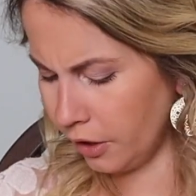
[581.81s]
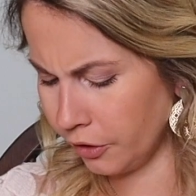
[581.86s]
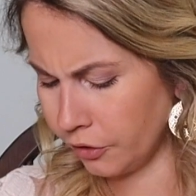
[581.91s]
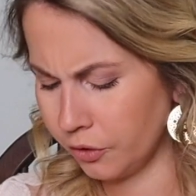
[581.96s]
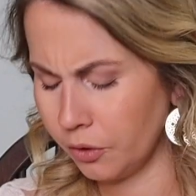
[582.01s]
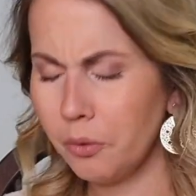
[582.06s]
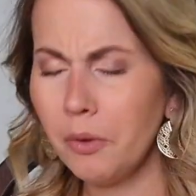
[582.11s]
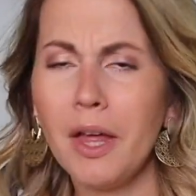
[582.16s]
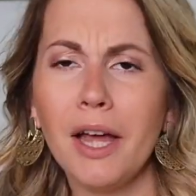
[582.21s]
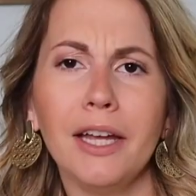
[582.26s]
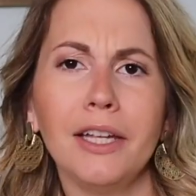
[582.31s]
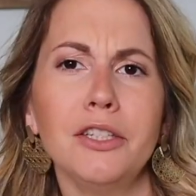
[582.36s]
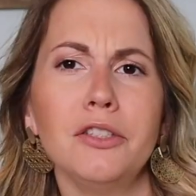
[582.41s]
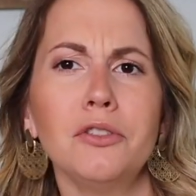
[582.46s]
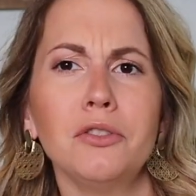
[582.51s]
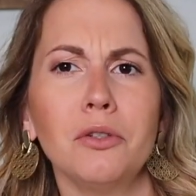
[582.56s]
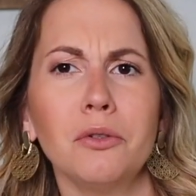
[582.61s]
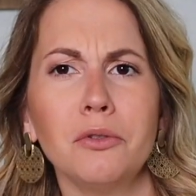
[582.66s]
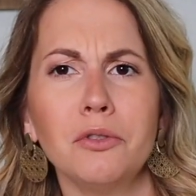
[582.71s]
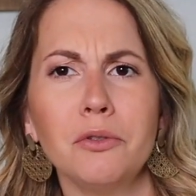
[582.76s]
So that is
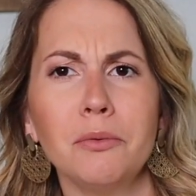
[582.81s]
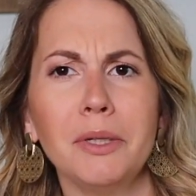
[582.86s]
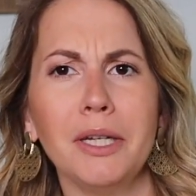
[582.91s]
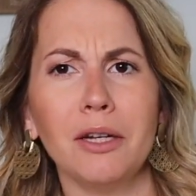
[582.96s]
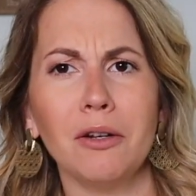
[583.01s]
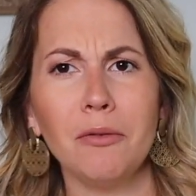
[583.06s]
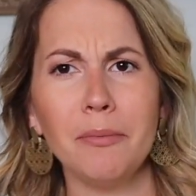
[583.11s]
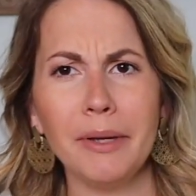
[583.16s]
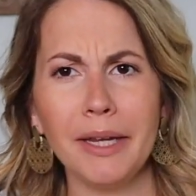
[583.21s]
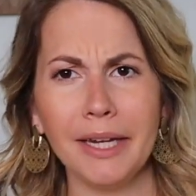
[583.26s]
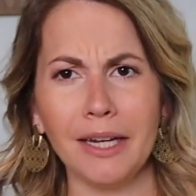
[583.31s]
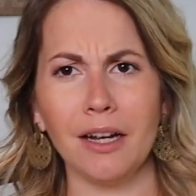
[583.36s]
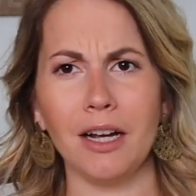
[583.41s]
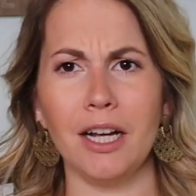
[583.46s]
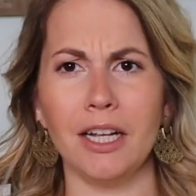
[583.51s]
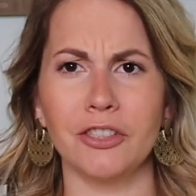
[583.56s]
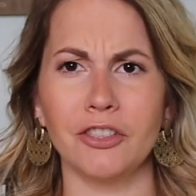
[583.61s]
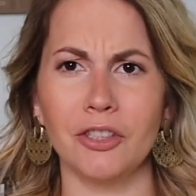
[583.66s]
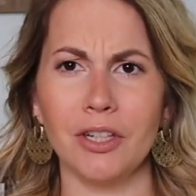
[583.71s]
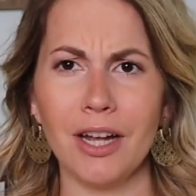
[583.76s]
so sweet. Oh my
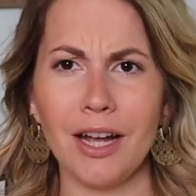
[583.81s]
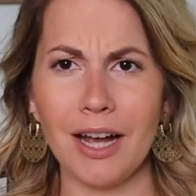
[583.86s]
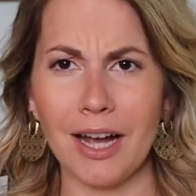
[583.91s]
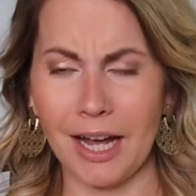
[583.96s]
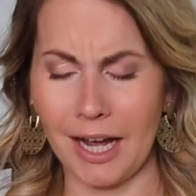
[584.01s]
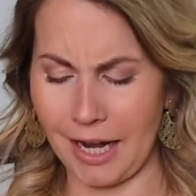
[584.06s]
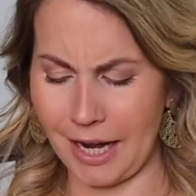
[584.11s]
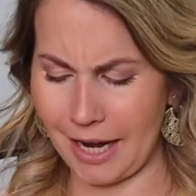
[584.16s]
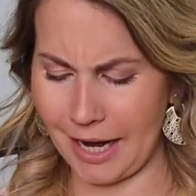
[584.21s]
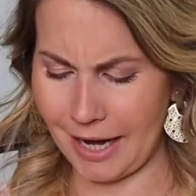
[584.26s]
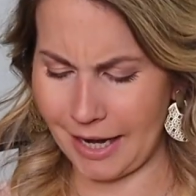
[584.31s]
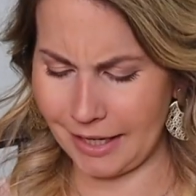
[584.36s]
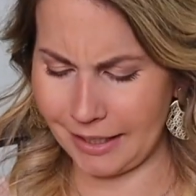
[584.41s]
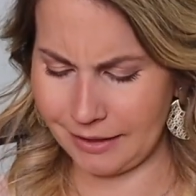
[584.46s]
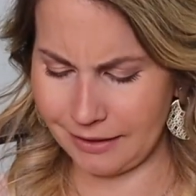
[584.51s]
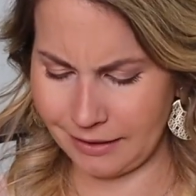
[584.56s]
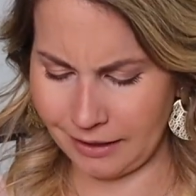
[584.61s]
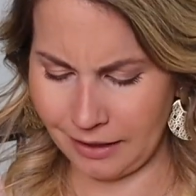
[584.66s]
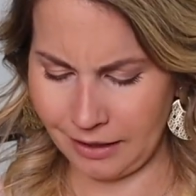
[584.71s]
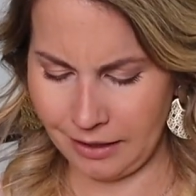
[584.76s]
gosh,
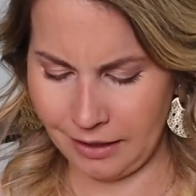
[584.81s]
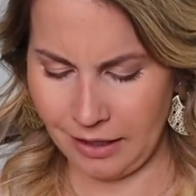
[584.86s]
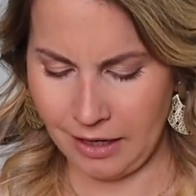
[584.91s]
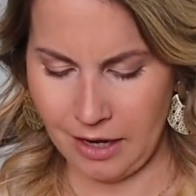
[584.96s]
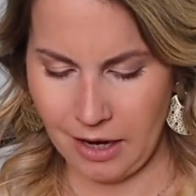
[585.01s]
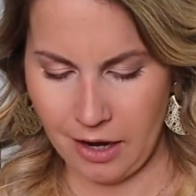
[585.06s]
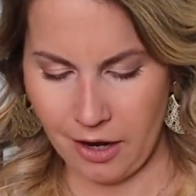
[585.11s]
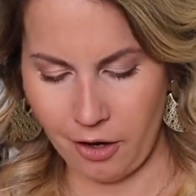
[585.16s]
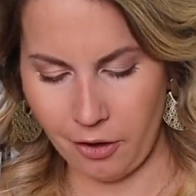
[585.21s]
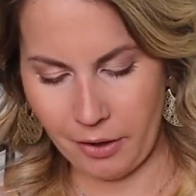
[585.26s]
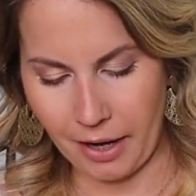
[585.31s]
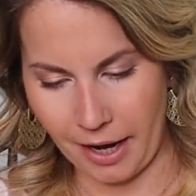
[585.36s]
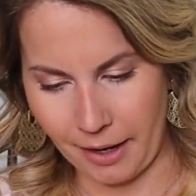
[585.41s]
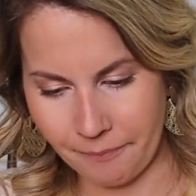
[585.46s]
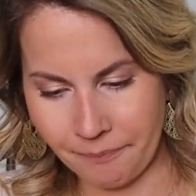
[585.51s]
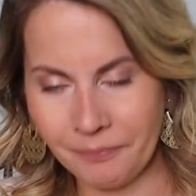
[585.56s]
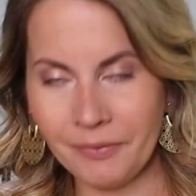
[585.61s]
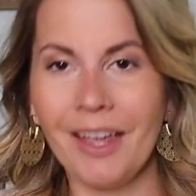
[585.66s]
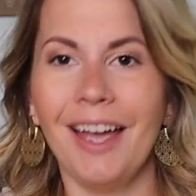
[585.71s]
guys. Okay.